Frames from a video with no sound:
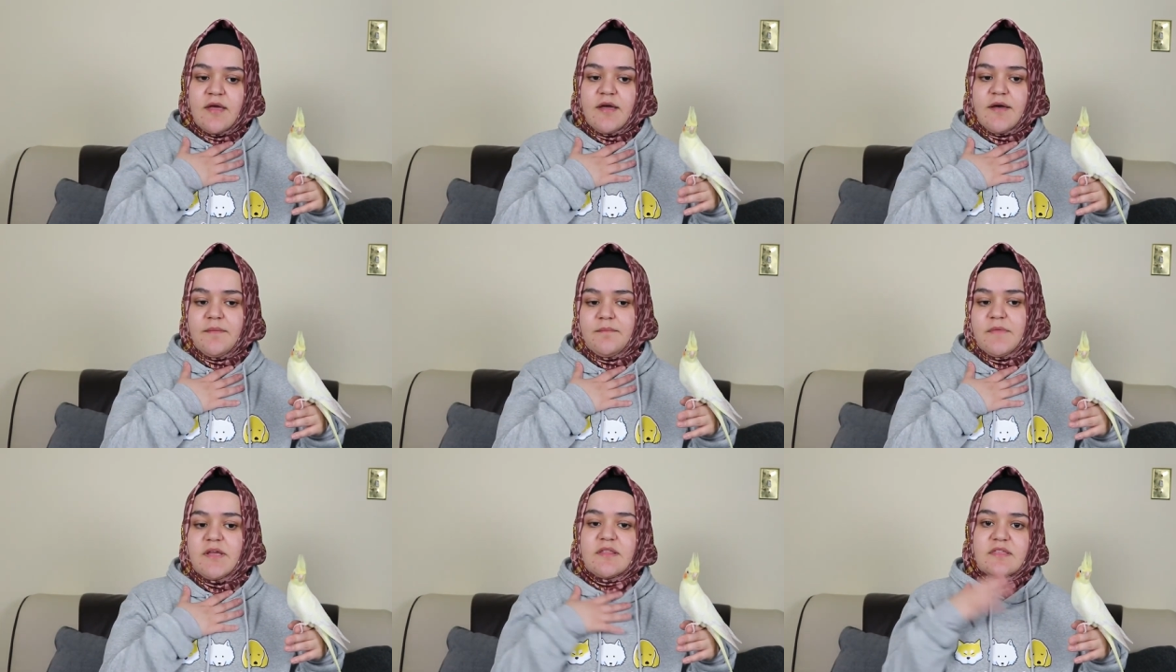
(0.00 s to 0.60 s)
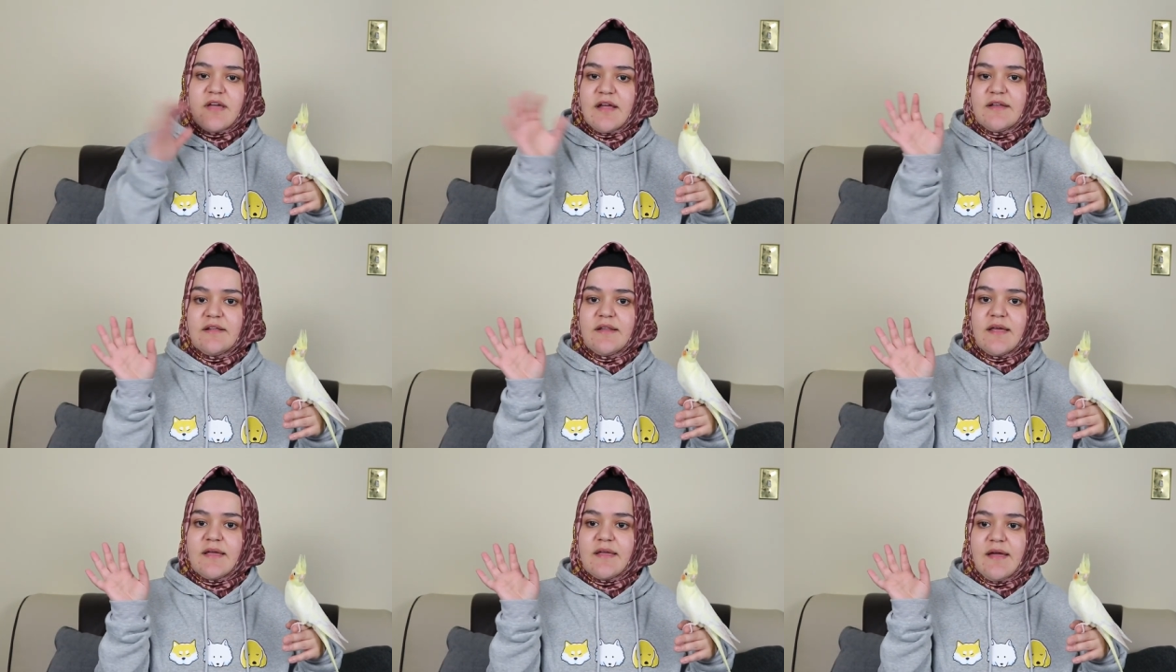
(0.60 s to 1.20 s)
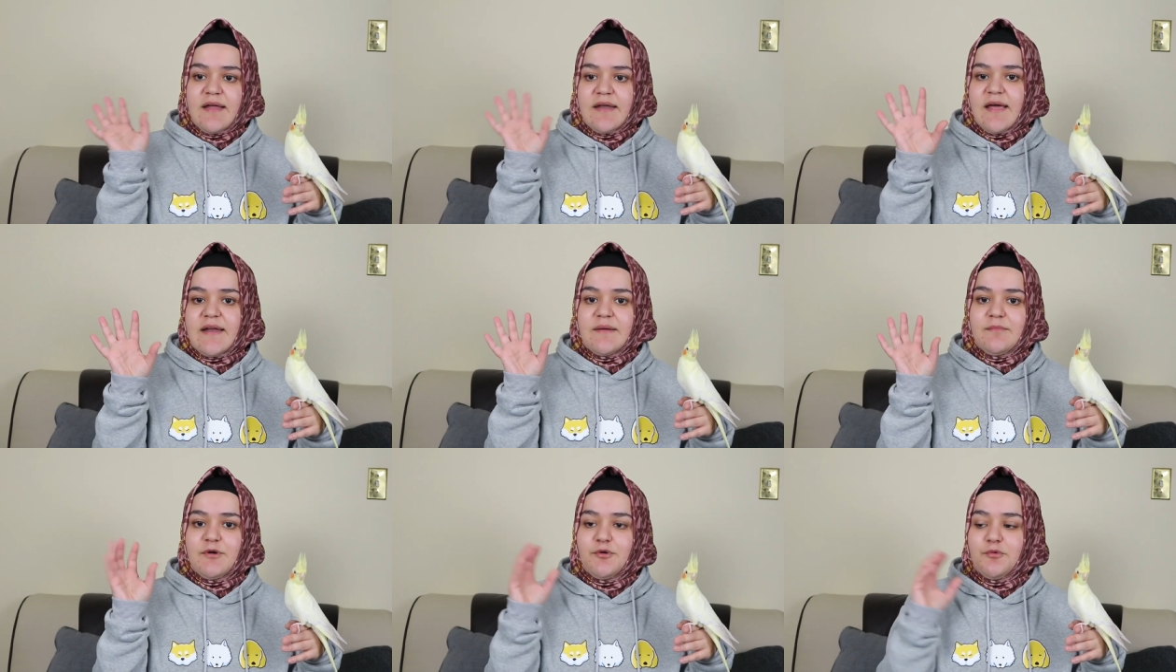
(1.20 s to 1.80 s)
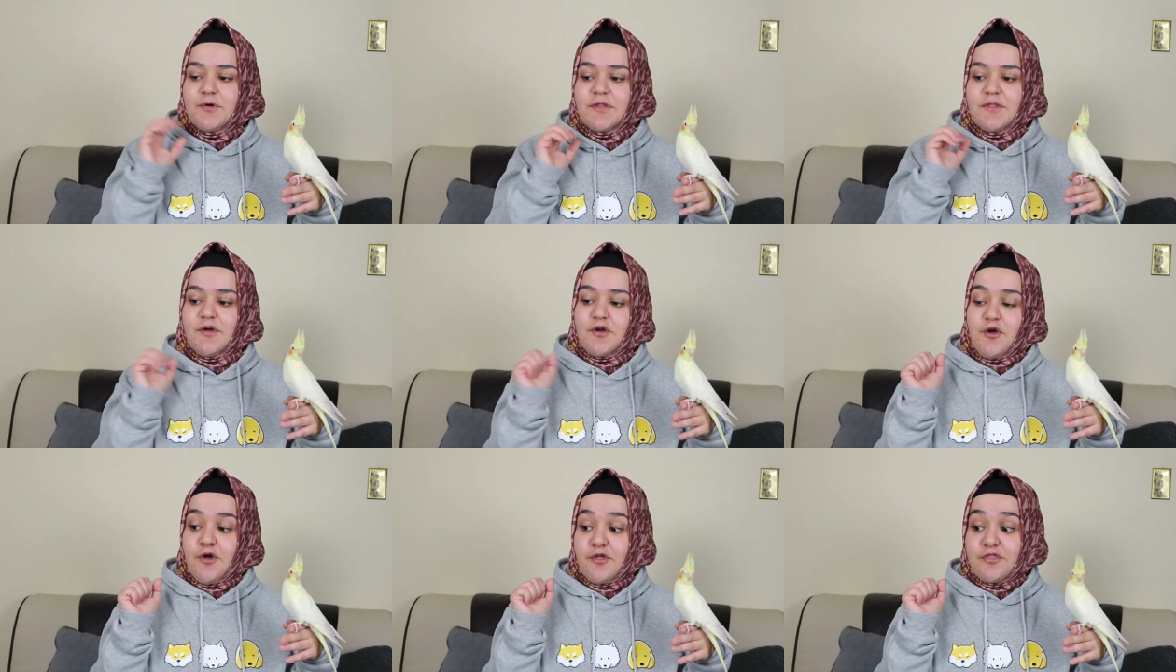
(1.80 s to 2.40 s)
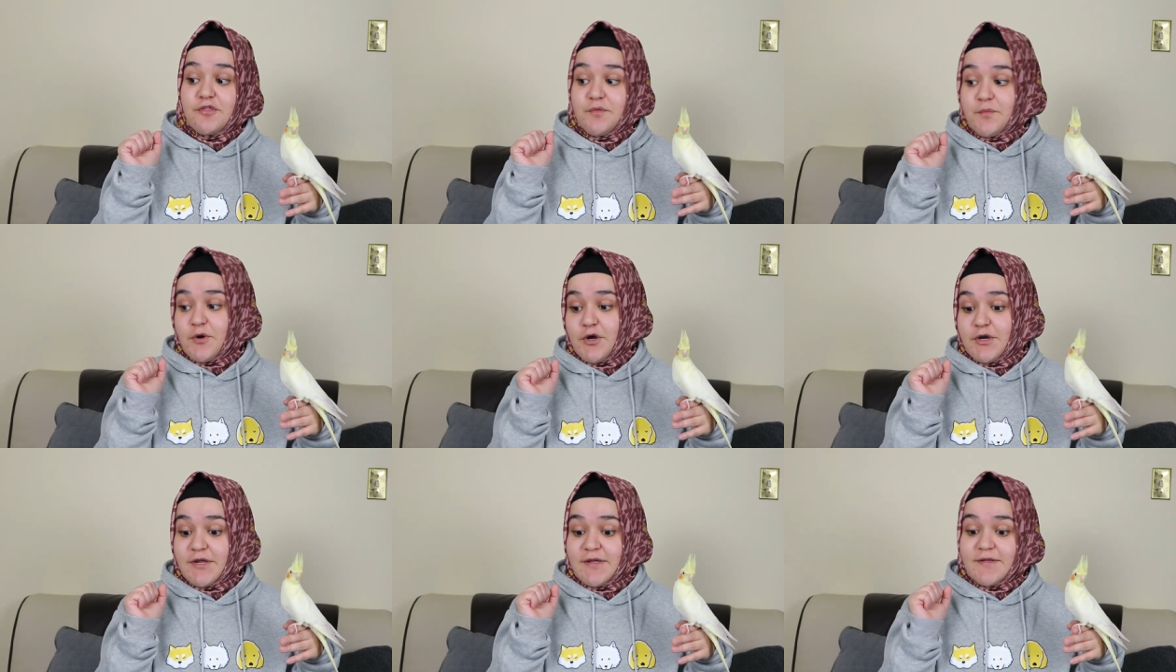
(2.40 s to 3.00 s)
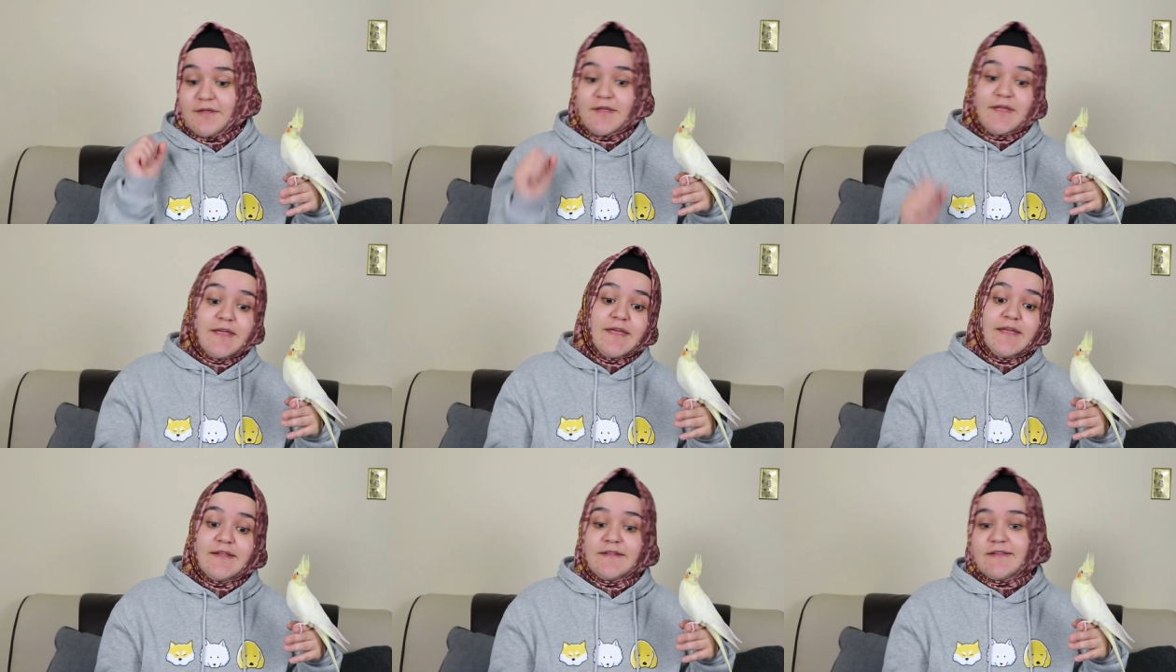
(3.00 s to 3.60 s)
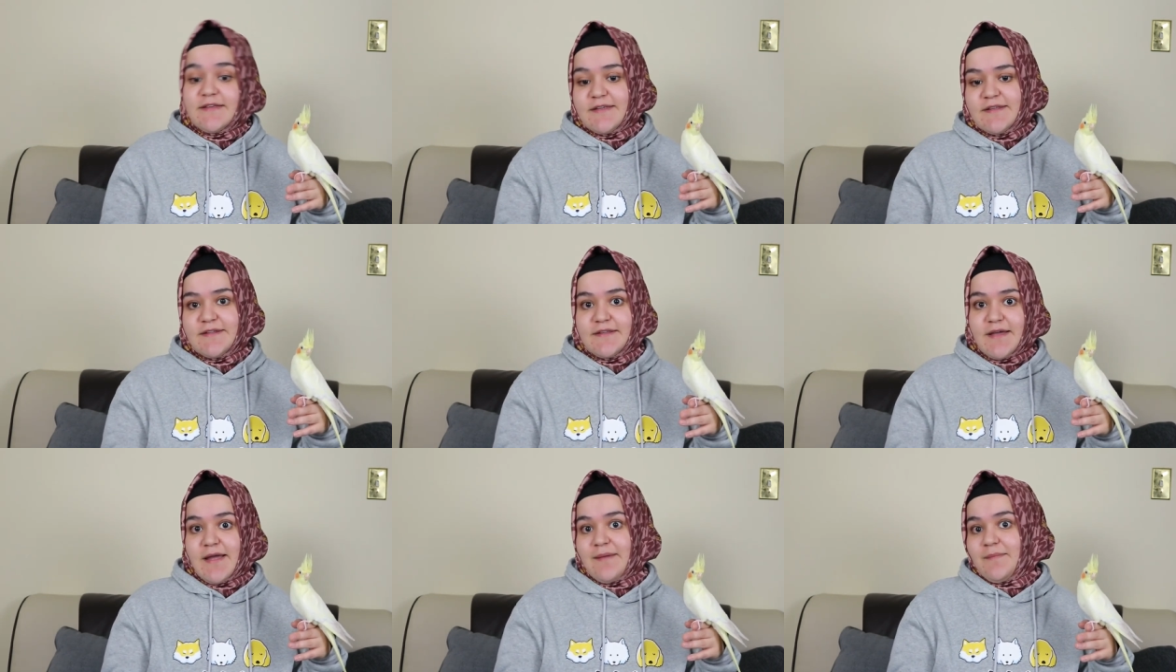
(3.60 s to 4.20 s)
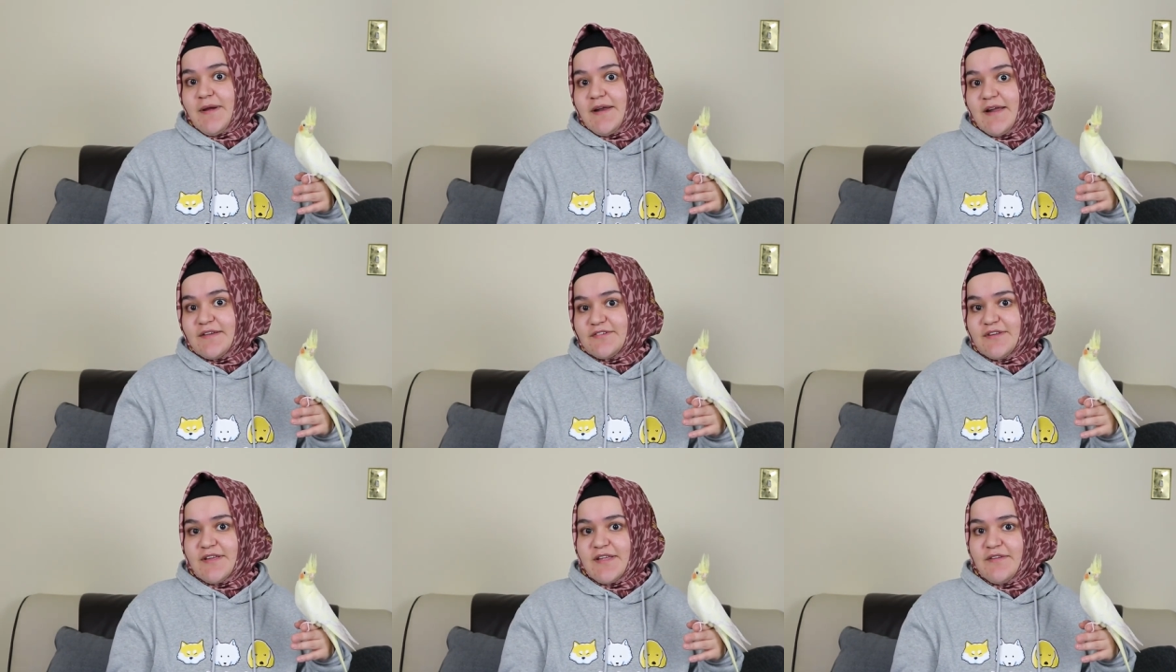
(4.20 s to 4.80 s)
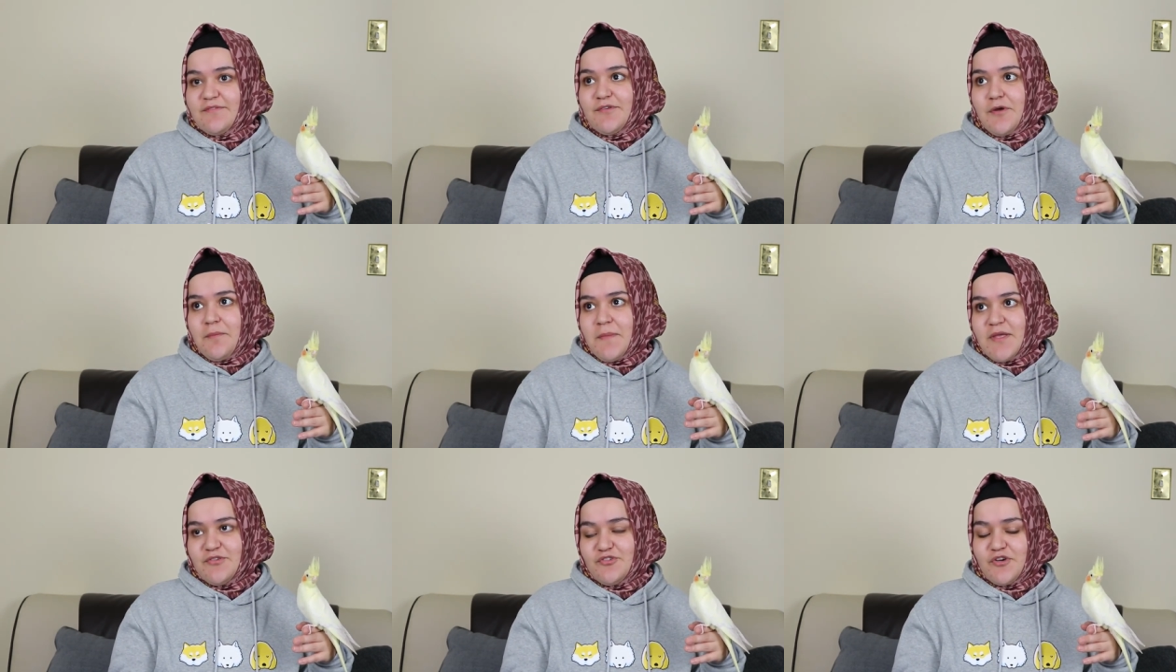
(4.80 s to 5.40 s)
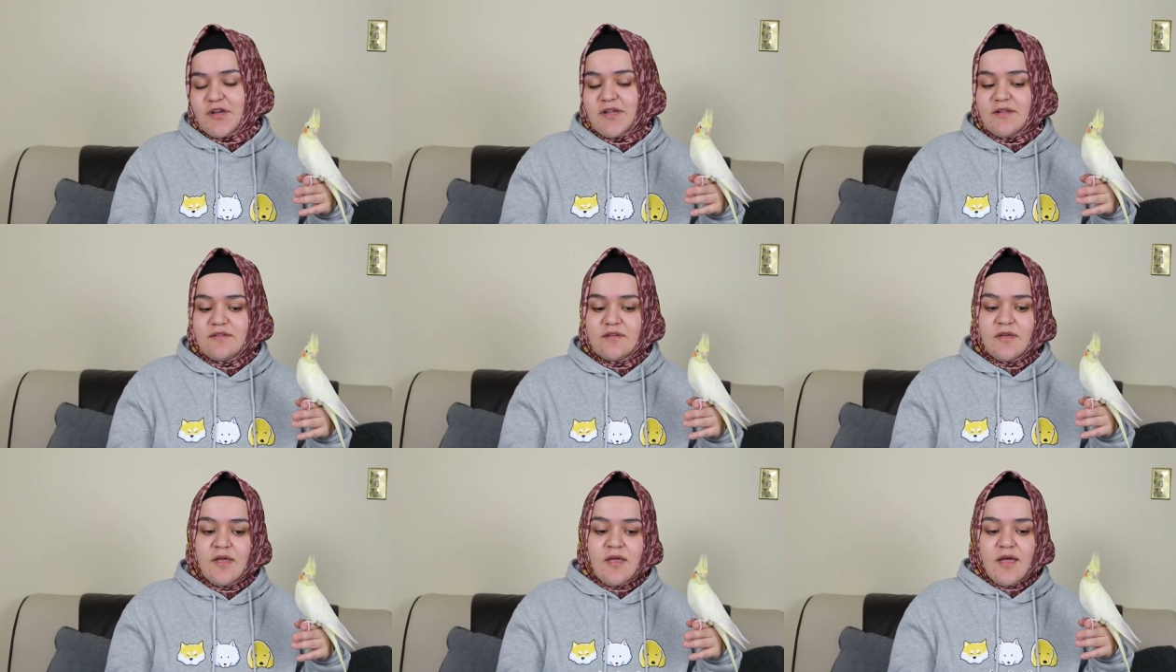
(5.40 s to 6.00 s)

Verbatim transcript: Um, it's kind of like an animal with a costume on it. Hint, hint, I might actually give you a major hint.